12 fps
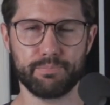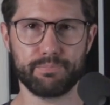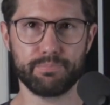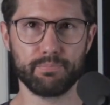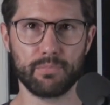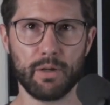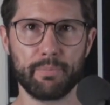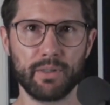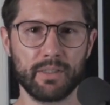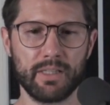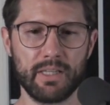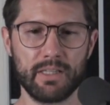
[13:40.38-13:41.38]

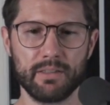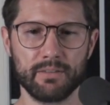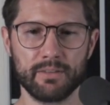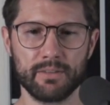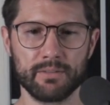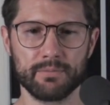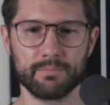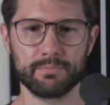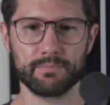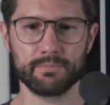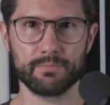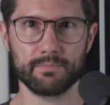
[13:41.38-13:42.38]
ability,
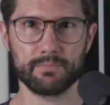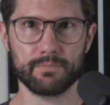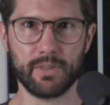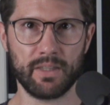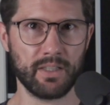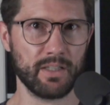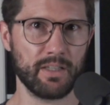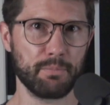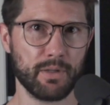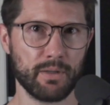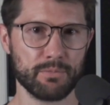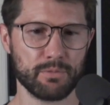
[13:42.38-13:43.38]
and then he
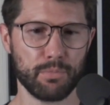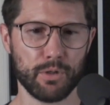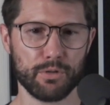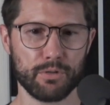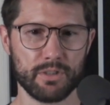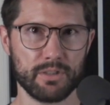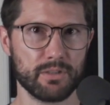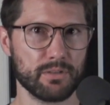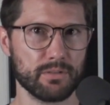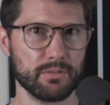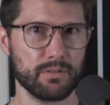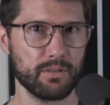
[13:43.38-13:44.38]
becomes murderous,
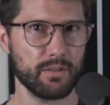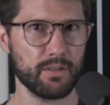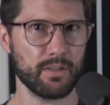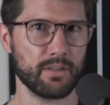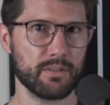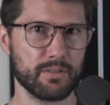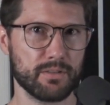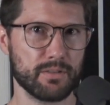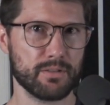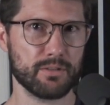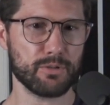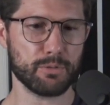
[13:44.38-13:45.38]
and then
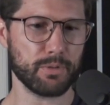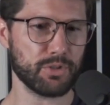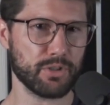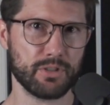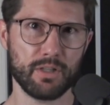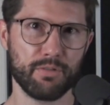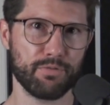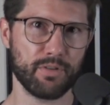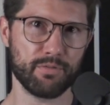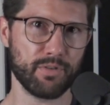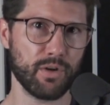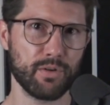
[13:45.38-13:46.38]
there's a bunch of stuff
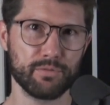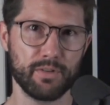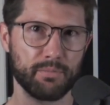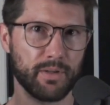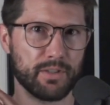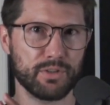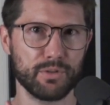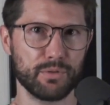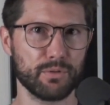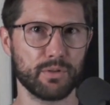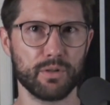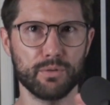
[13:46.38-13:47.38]
involved that makes you
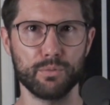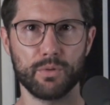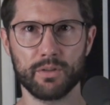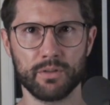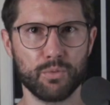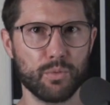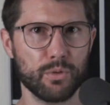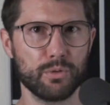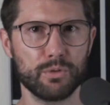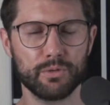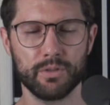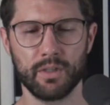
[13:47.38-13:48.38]
go, what in the
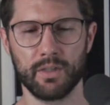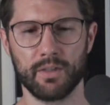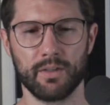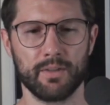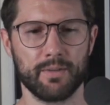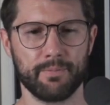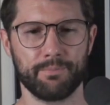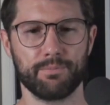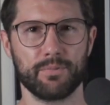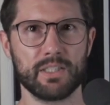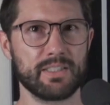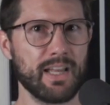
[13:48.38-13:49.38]
world
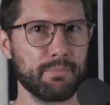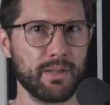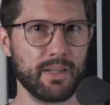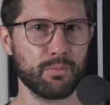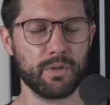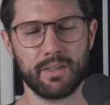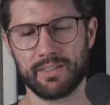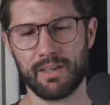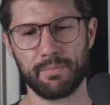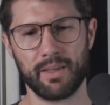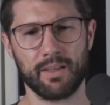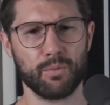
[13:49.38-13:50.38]
does that mean? What does that
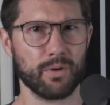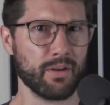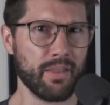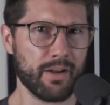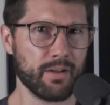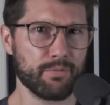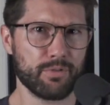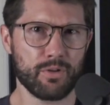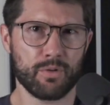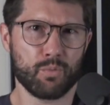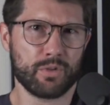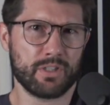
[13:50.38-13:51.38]
mean? Where did that come
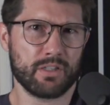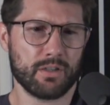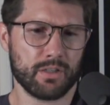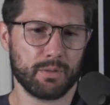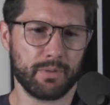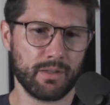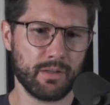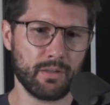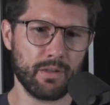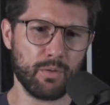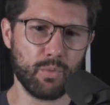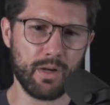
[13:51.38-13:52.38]
from? What's he talking about?
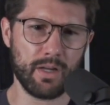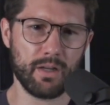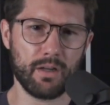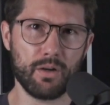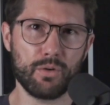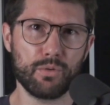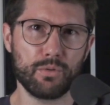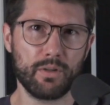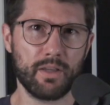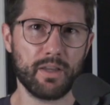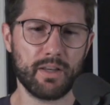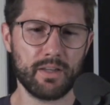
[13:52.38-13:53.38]
Like, why? Oh,
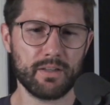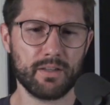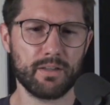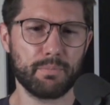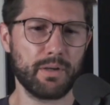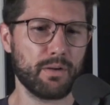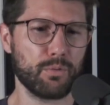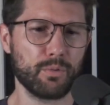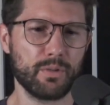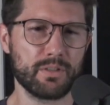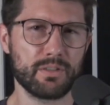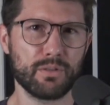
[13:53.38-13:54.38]
hey, it ended, but I don't really
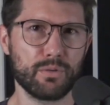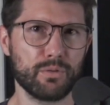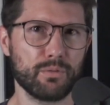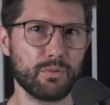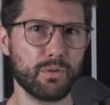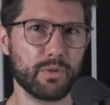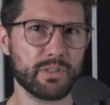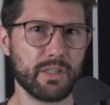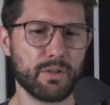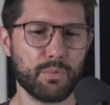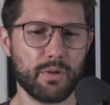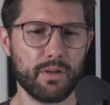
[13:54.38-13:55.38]
still know exactly
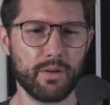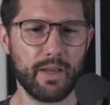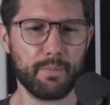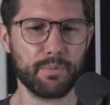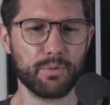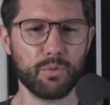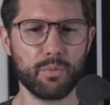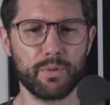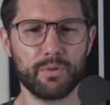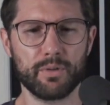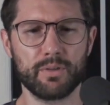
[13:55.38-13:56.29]
what happened or what went